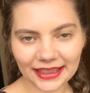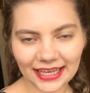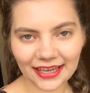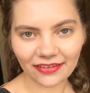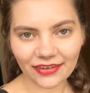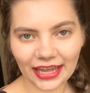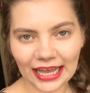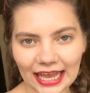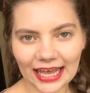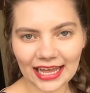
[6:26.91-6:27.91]
in the
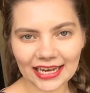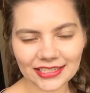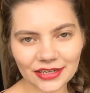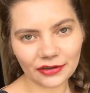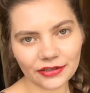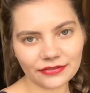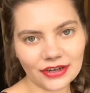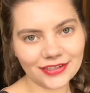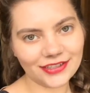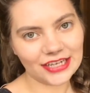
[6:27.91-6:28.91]
evening and I totally
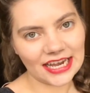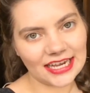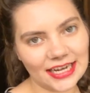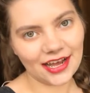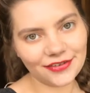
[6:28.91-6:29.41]
forgot to check in